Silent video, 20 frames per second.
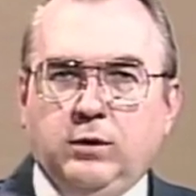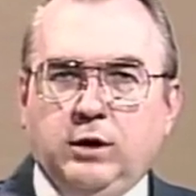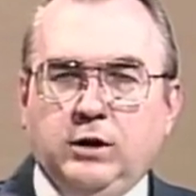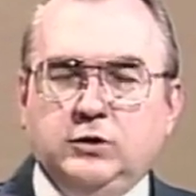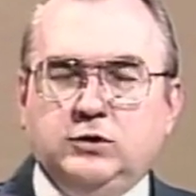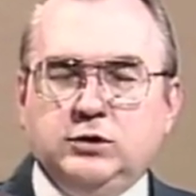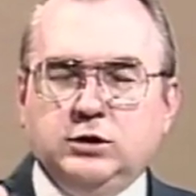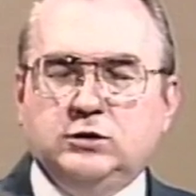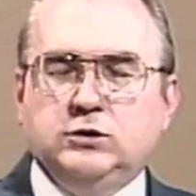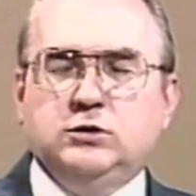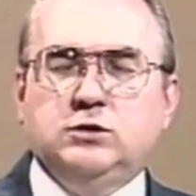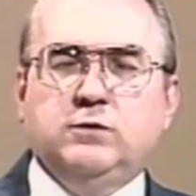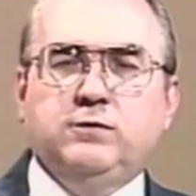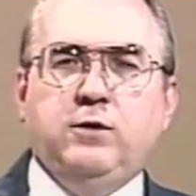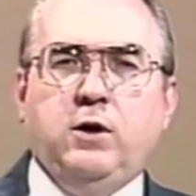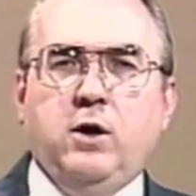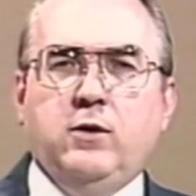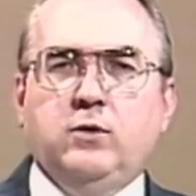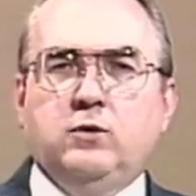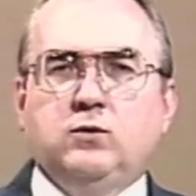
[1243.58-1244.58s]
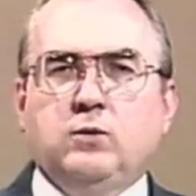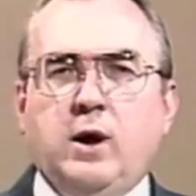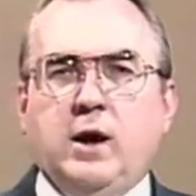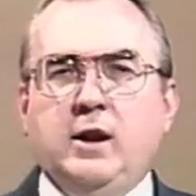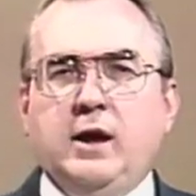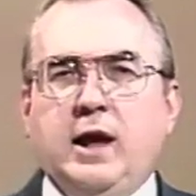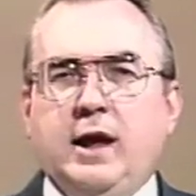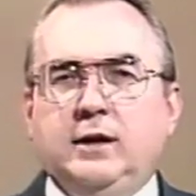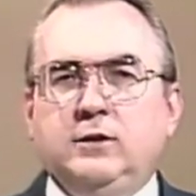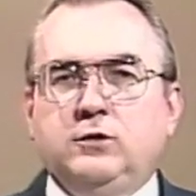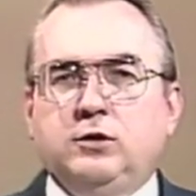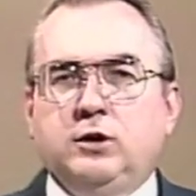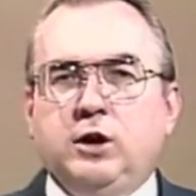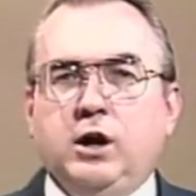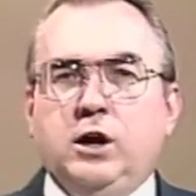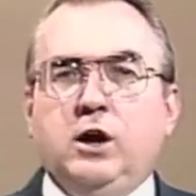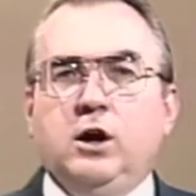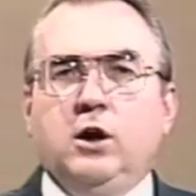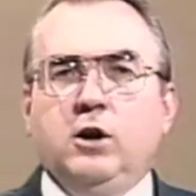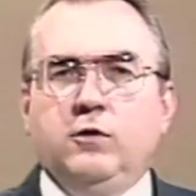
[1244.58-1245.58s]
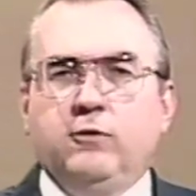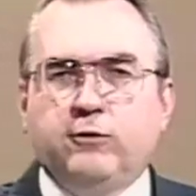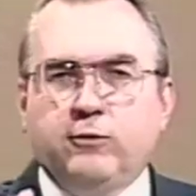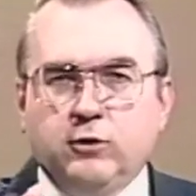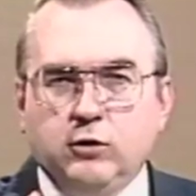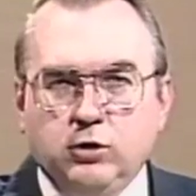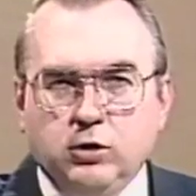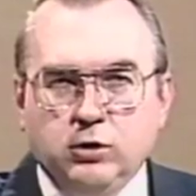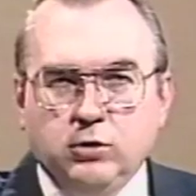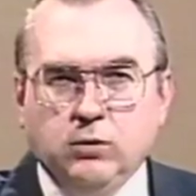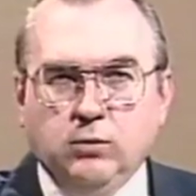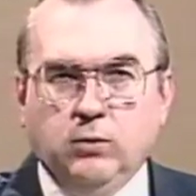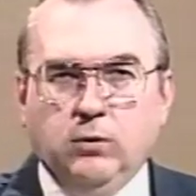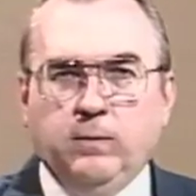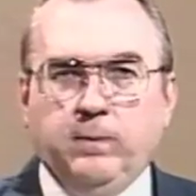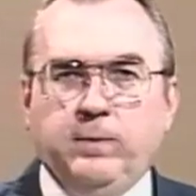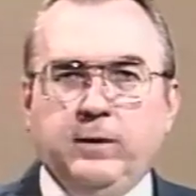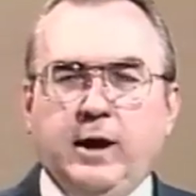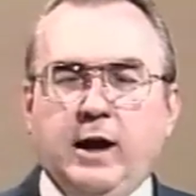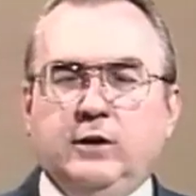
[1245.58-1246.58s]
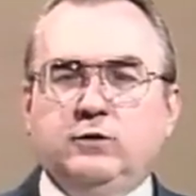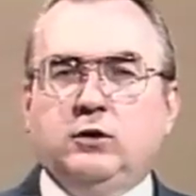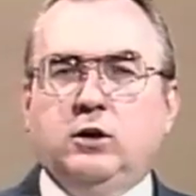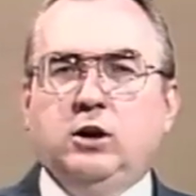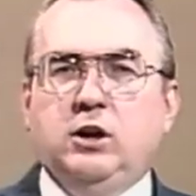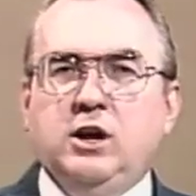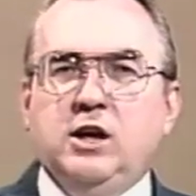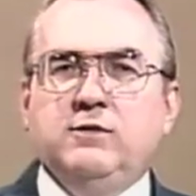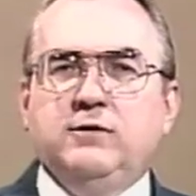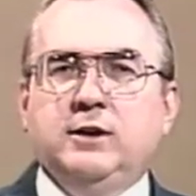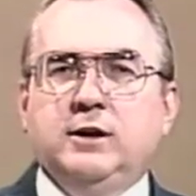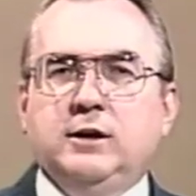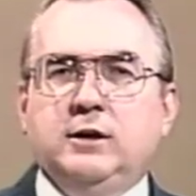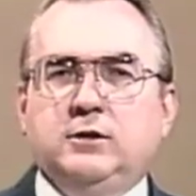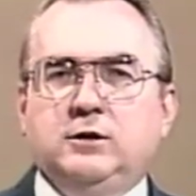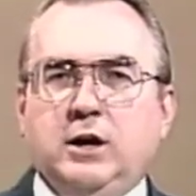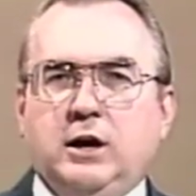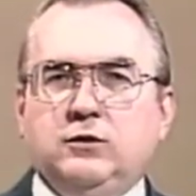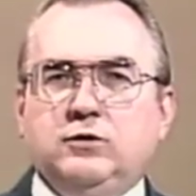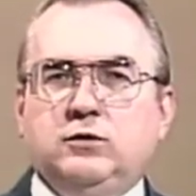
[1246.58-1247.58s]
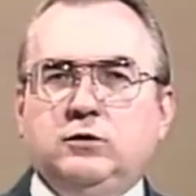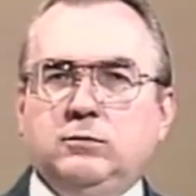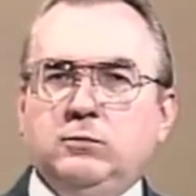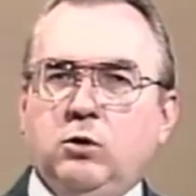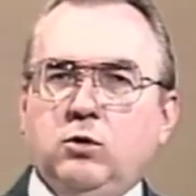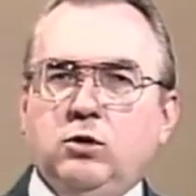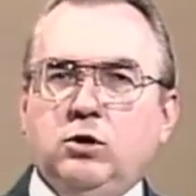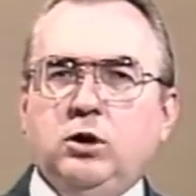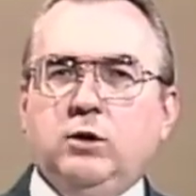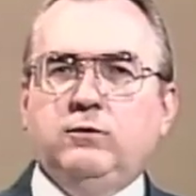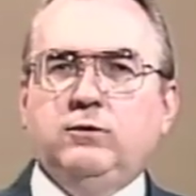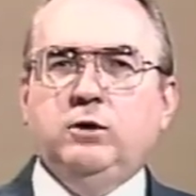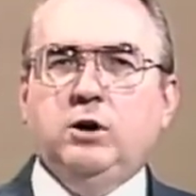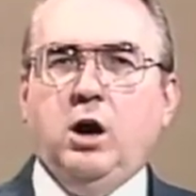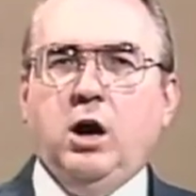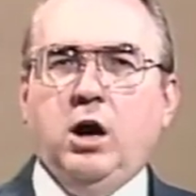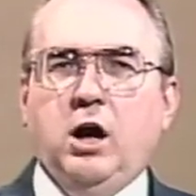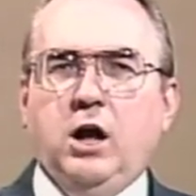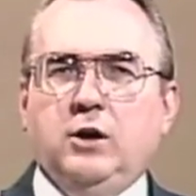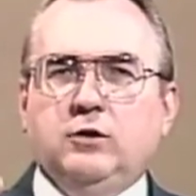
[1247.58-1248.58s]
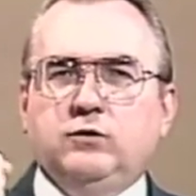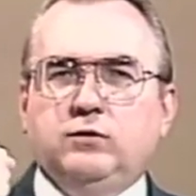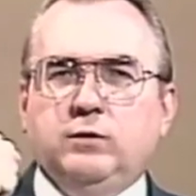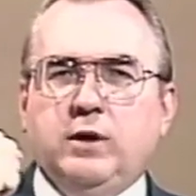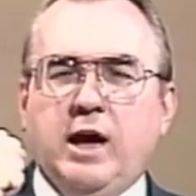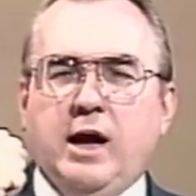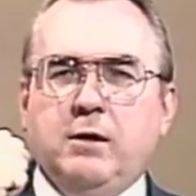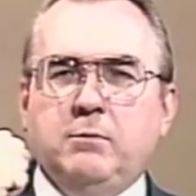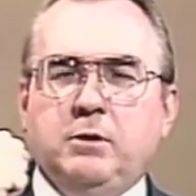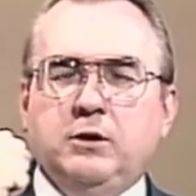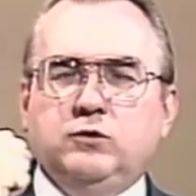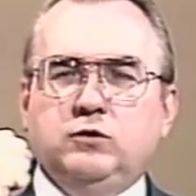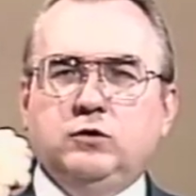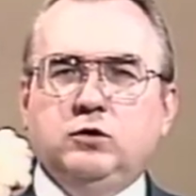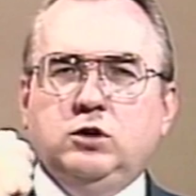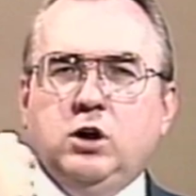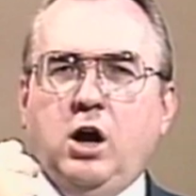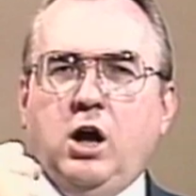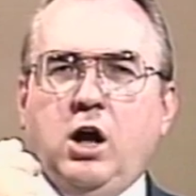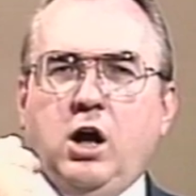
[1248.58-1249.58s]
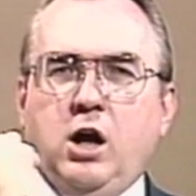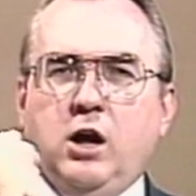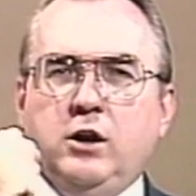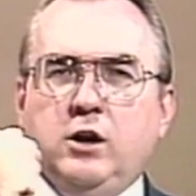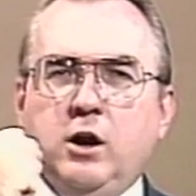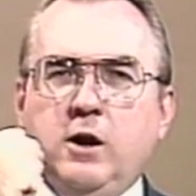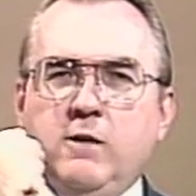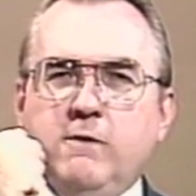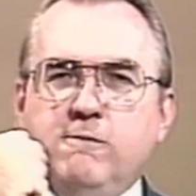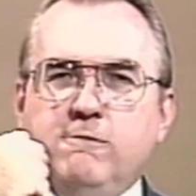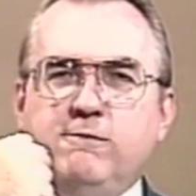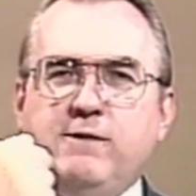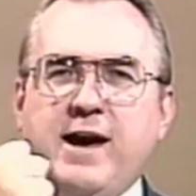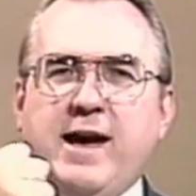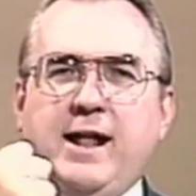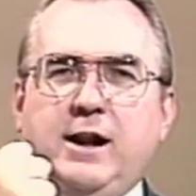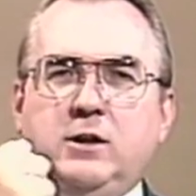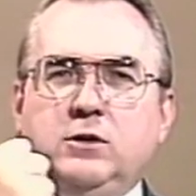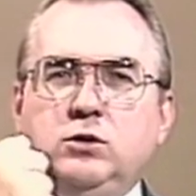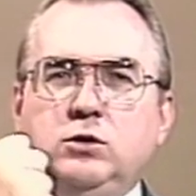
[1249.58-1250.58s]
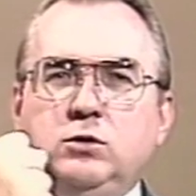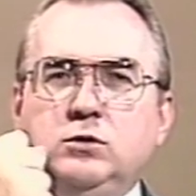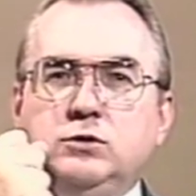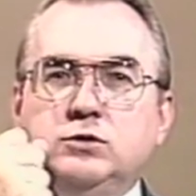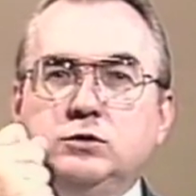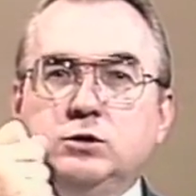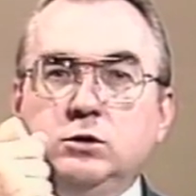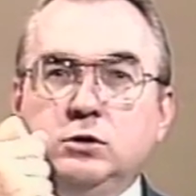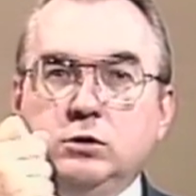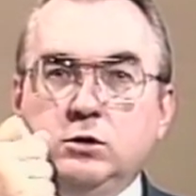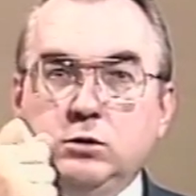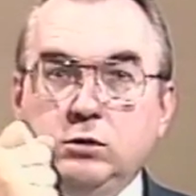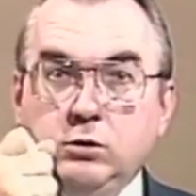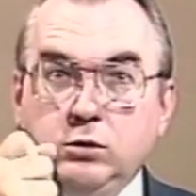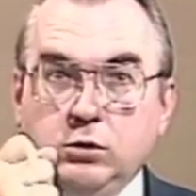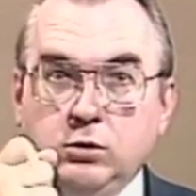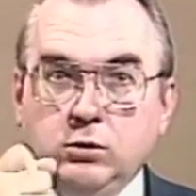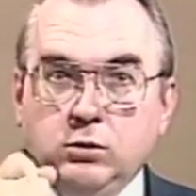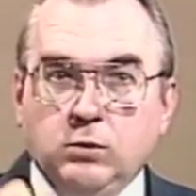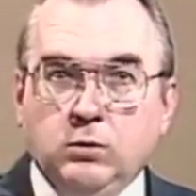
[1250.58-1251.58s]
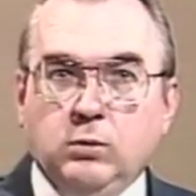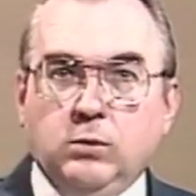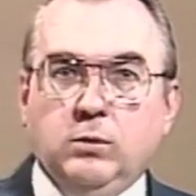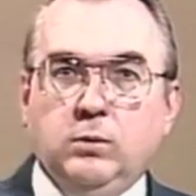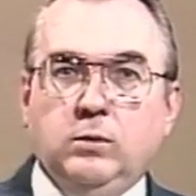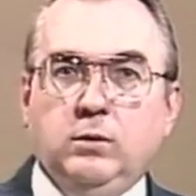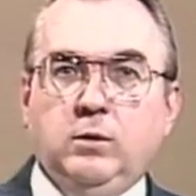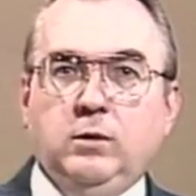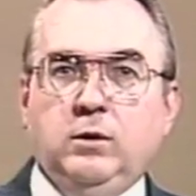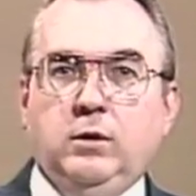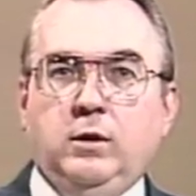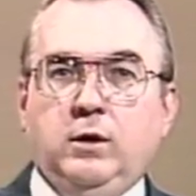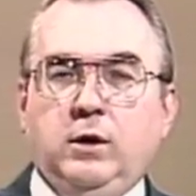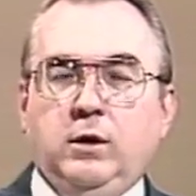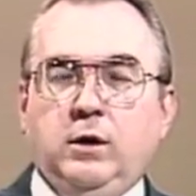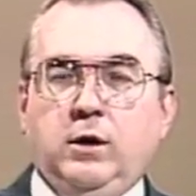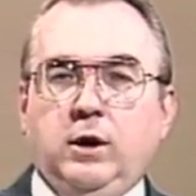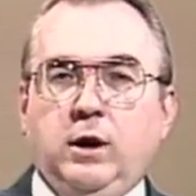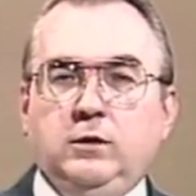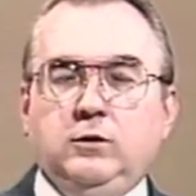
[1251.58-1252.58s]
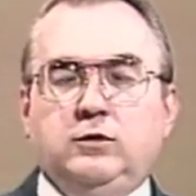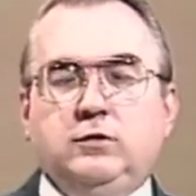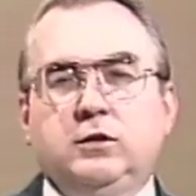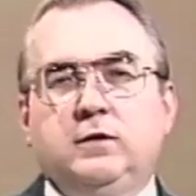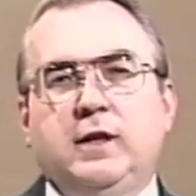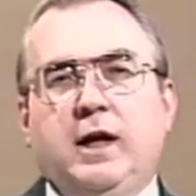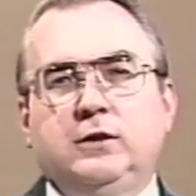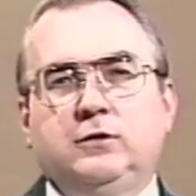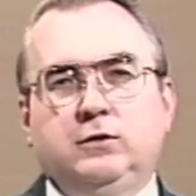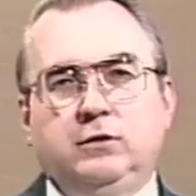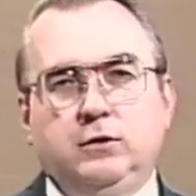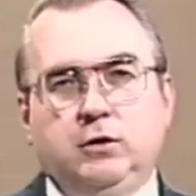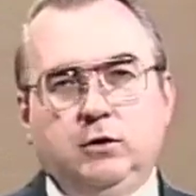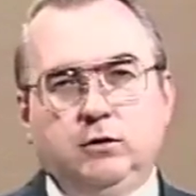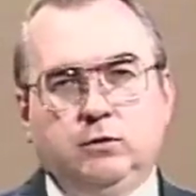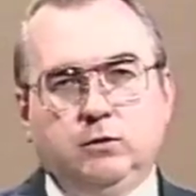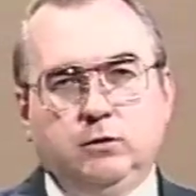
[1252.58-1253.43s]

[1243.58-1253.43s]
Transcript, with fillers: He sits at the Father's right hand today for you as a living testimony of God's, how much God values you. And you see, that's the